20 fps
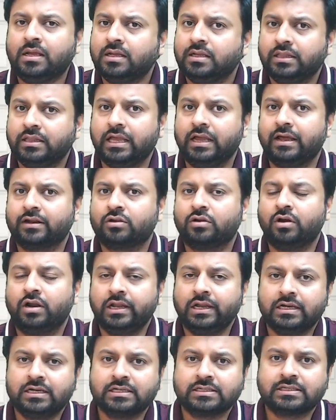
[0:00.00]
They are
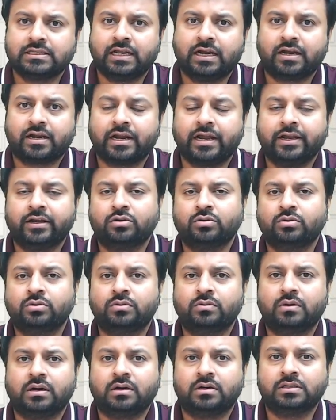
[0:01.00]
calling us. They are trying
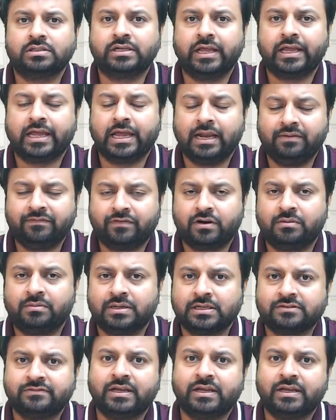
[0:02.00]
to take help from us.